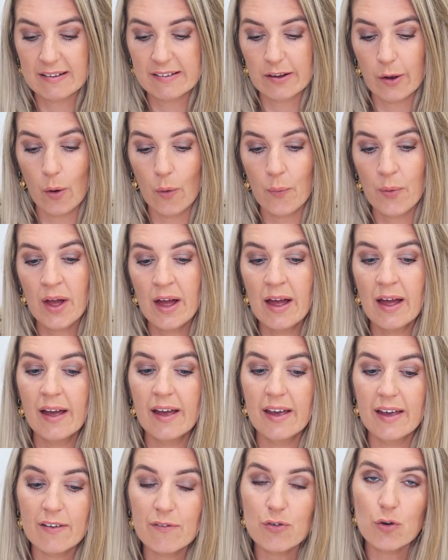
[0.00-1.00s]
So
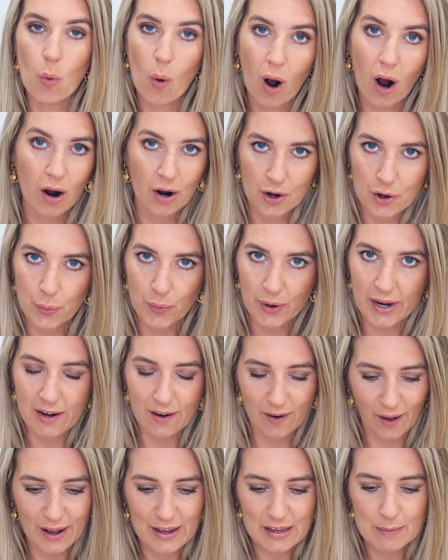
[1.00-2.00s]
if you are annoying
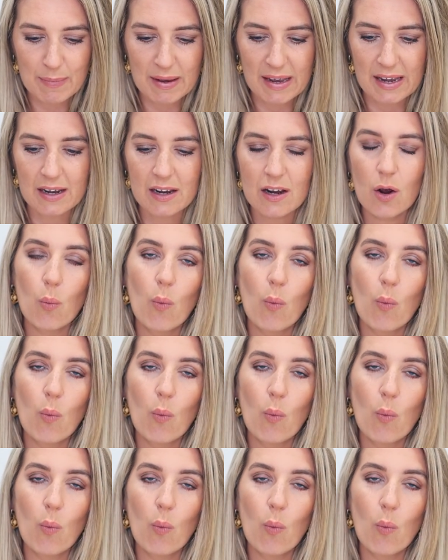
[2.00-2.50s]
like me,